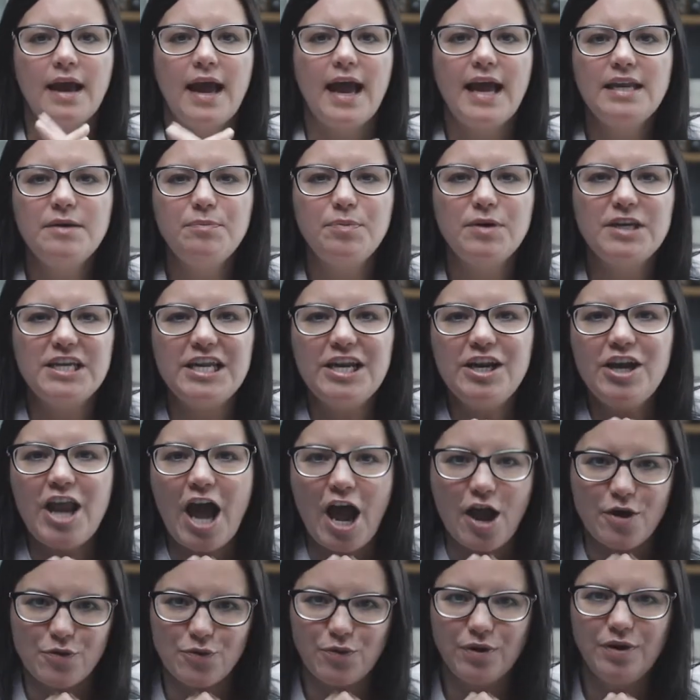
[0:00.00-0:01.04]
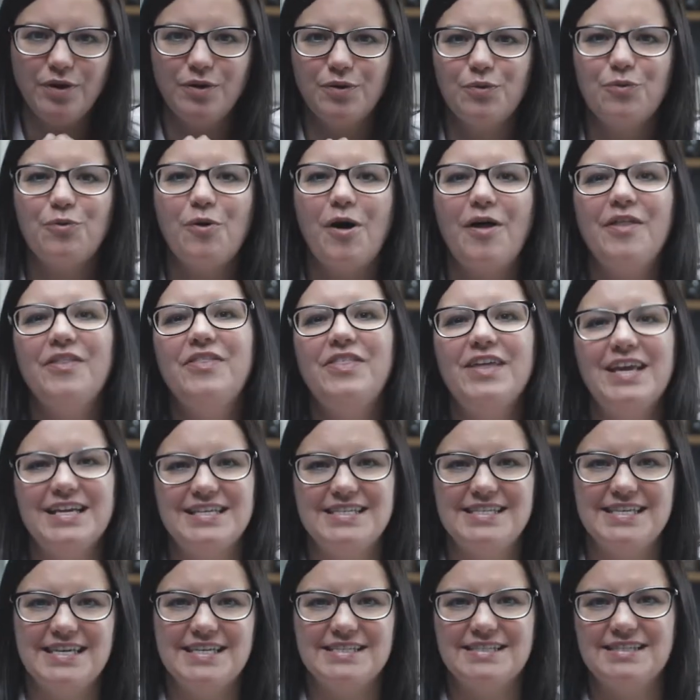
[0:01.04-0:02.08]
Anybody know what
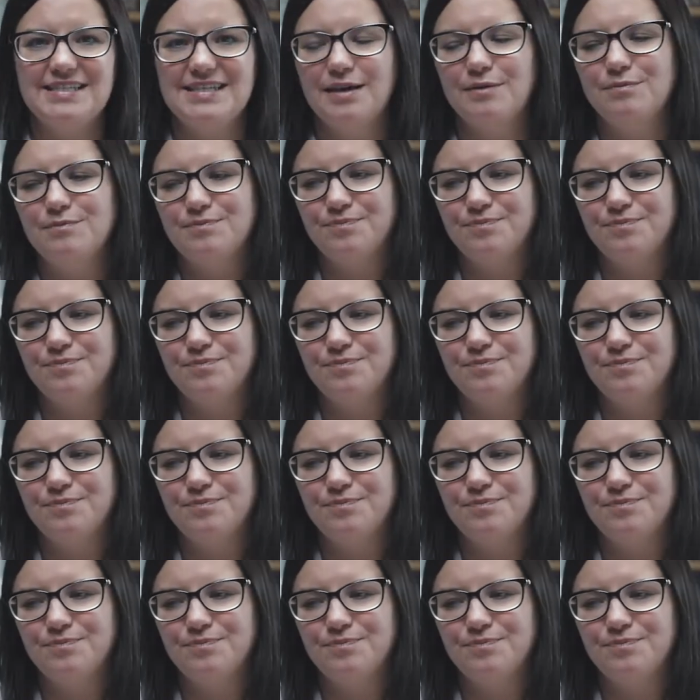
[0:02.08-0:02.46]
this is?